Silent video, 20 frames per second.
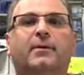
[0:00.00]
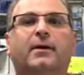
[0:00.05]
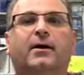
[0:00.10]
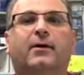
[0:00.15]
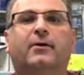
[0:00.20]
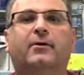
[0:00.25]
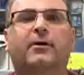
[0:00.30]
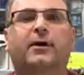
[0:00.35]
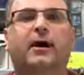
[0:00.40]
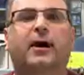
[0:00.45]

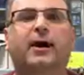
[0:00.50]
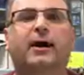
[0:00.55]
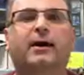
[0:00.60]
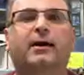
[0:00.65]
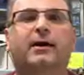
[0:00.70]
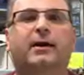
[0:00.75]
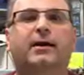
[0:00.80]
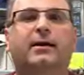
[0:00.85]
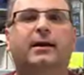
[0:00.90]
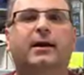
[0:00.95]
Okay,
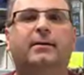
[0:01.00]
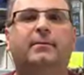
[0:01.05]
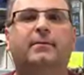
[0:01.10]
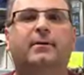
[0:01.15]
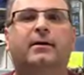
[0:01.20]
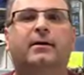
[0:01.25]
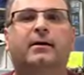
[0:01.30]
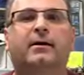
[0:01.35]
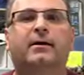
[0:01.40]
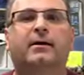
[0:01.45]
and yep.
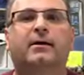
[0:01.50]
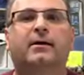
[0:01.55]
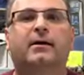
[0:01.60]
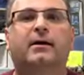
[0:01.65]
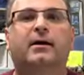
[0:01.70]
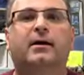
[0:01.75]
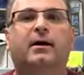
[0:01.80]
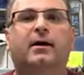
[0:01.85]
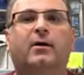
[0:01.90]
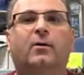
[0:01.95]

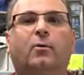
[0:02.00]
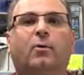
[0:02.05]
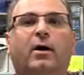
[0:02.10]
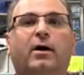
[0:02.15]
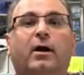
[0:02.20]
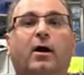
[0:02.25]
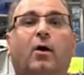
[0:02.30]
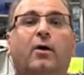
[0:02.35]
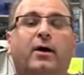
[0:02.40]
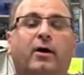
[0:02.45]

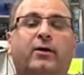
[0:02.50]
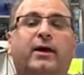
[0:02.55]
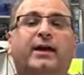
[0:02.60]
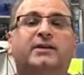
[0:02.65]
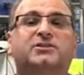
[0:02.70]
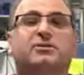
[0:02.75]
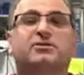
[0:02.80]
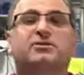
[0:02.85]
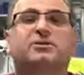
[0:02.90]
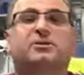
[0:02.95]
Oh, okay.
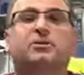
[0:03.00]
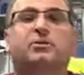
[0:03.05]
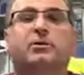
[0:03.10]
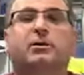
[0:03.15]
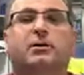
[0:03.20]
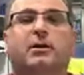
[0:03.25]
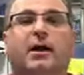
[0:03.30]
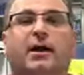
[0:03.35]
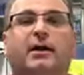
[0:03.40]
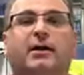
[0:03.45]
So it's 2
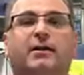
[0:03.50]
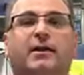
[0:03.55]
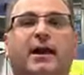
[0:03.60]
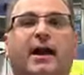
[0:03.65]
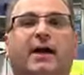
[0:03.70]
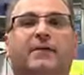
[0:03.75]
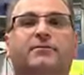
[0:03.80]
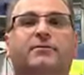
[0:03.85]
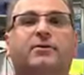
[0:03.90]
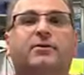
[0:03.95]
o'clock in the
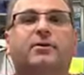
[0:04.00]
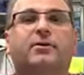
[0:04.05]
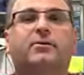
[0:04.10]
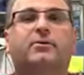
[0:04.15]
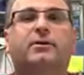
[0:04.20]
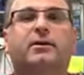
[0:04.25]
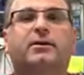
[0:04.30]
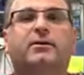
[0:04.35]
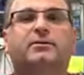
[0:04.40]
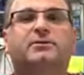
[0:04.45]
afternoon
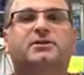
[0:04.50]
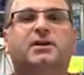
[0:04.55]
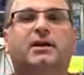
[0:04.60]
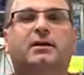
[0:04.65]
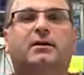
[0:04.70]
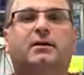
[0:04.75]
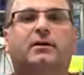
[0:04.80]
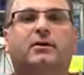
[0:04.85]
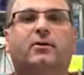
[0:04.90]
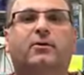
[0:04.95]
in New
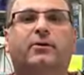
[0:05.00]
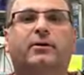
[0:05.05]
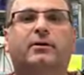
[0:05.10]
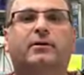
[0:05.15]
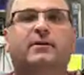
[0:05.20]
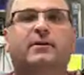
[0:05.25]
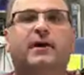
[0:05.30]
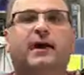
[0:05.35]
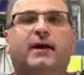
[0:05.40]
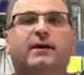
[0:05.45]
Zealand, according to
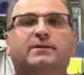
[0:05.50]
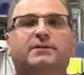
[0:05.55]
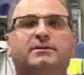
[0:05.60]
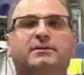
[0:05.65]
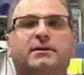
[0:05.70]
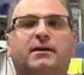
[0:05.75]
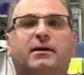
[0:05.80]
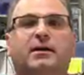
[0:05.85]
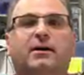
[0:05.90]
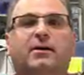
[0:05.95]
that.
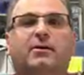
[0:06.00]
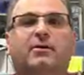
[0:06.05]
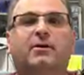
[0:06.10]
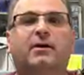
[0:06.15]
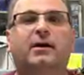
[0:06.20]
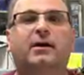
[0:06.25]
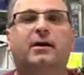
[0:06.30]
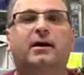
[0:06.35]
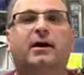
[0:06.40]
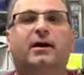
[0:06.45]
So,
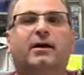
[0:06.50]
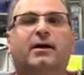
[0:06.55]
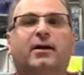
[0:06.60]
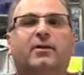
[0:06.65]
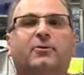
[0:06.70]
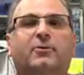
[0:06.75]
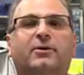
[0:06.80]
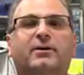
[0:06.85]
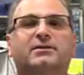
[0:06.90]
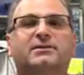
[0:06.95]
and another
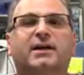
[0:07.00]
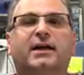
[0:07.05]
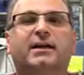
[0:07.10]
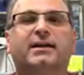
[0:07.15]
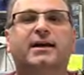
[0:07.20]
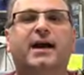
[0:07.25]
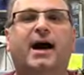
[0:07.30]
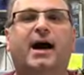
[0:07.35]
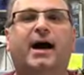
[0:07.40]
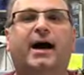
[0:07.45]
one is at
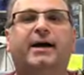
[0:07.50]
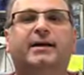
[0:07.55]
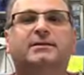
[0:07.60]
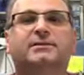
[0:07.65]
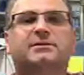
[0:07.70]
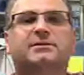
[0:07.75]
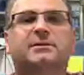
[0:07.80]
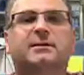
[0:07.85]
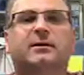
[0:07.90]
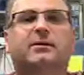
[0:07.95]
9.
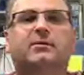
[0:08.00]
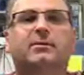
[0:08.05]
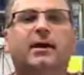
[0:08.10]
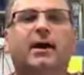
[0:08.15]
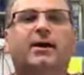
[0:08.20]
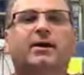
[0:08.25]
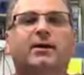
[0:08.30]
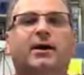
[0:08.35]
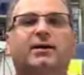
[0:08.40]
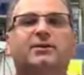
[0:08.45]
So yeah,
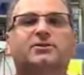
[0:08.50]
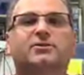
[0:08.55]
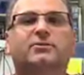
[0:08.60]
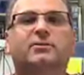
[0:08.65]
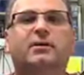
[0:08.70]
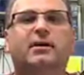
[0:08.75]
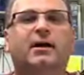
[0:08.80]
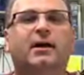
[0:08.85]
you guys are.